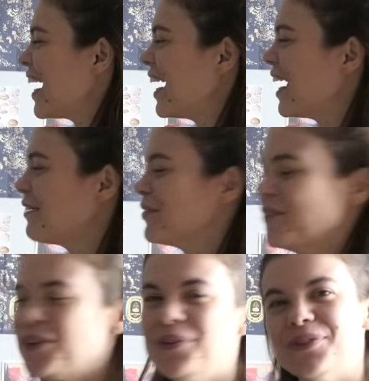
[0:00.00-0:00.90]
I have a
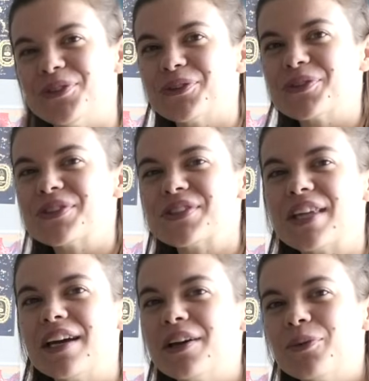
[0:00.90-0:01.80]
few tools
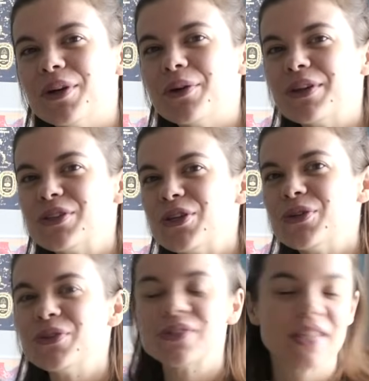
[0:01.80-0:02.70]
that we're going to
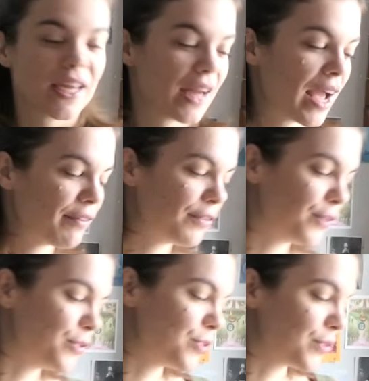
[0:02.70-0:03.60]
use, and I have a
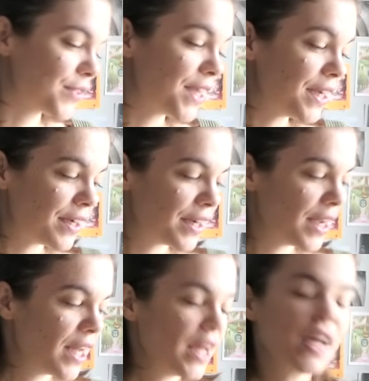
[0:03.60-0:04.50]
few tools here.
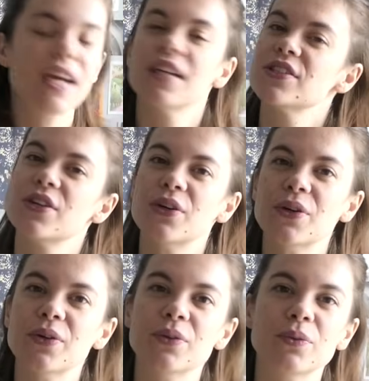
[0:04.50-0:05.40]

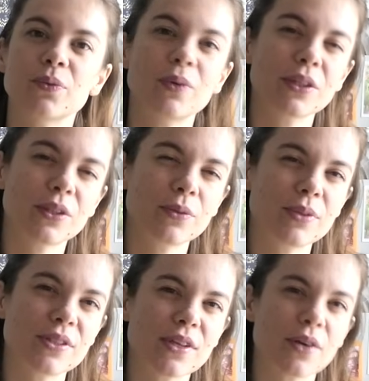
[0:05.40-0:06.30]
So what could
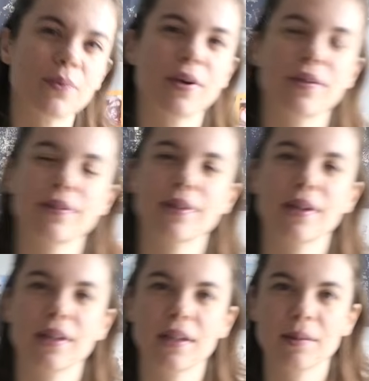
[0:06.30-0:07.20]
we start with?
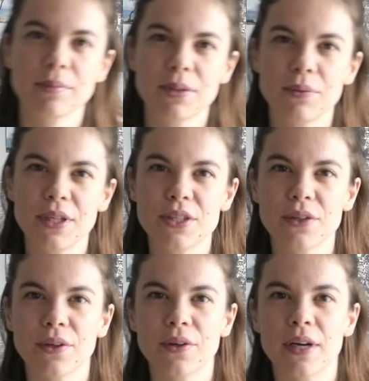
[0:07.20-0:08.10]
Let me read your
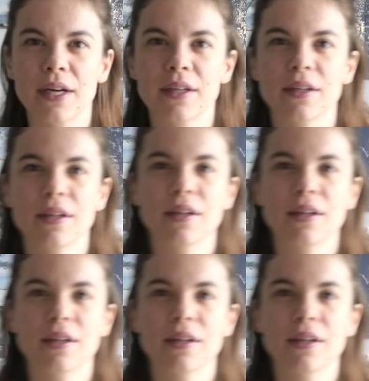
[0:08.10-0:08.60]
aura.